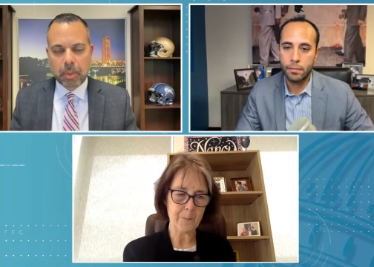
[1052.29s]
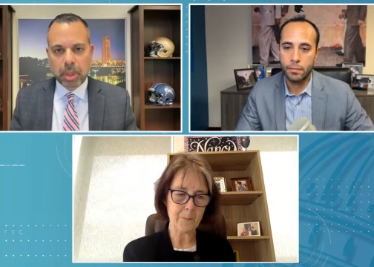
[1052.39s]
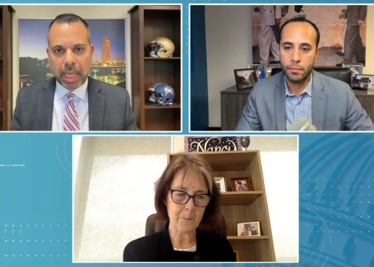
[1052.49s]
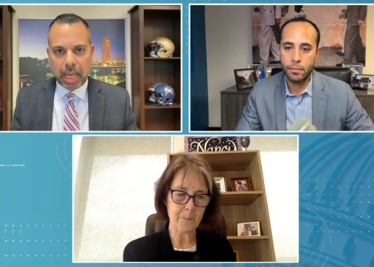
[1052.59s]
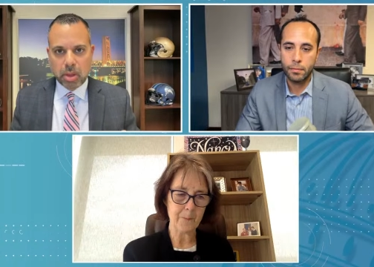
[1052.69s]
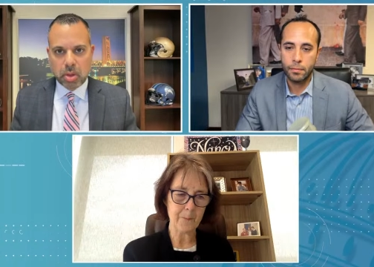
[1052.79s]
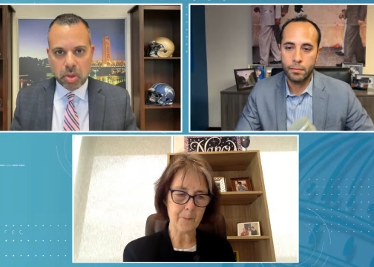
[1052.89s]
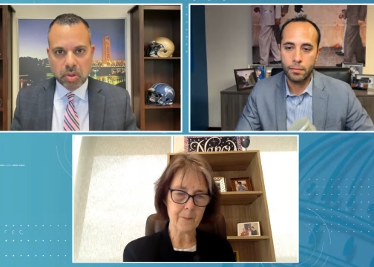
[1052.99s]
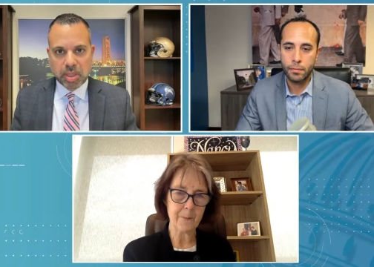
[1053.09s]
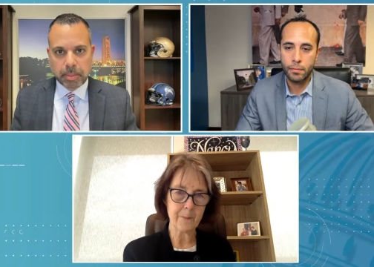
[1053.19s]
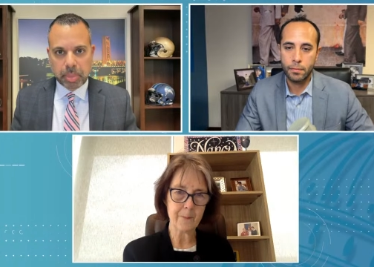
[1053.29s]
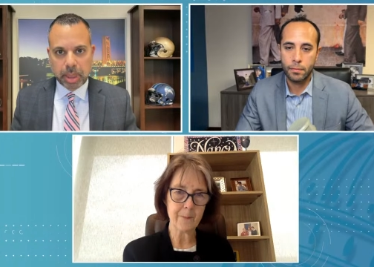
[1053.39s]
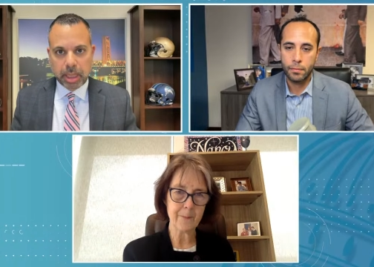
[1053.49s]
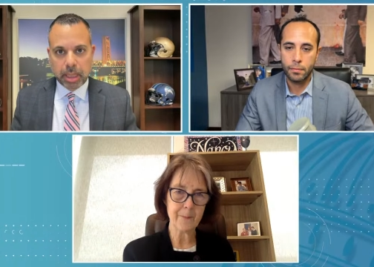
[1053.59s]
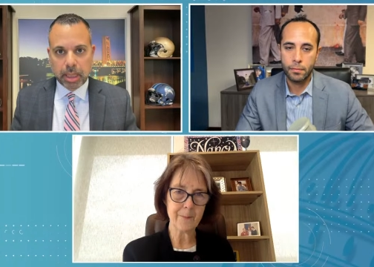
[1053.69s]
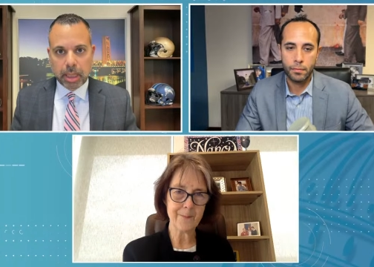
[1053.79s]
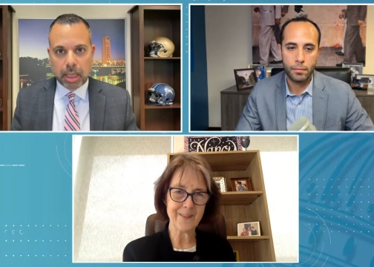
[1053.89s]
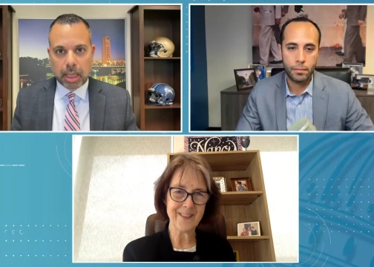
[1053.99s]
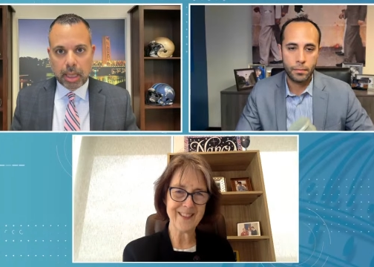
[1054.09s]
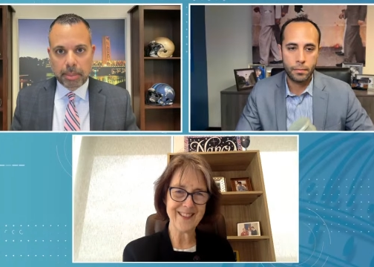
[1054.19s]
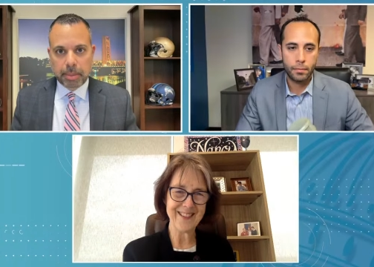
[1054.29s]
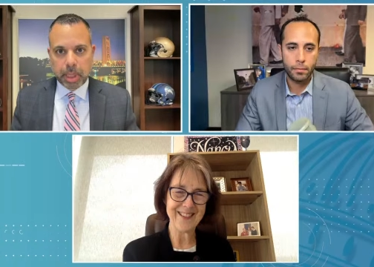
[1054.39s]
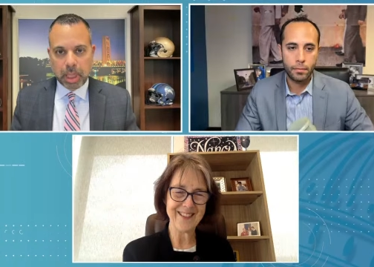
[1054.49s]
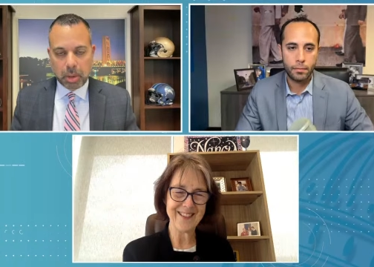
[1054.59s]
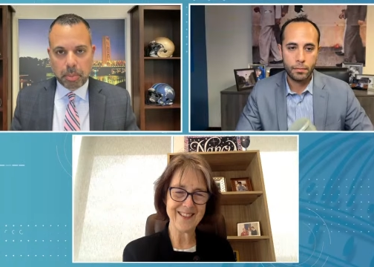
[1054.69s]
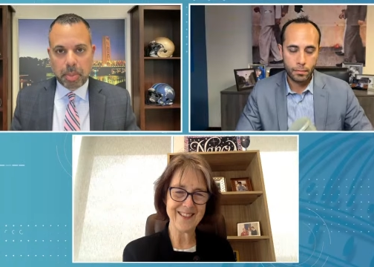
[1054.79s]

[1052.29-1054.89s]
Speaker 1: Well, can't you just simply um, you know,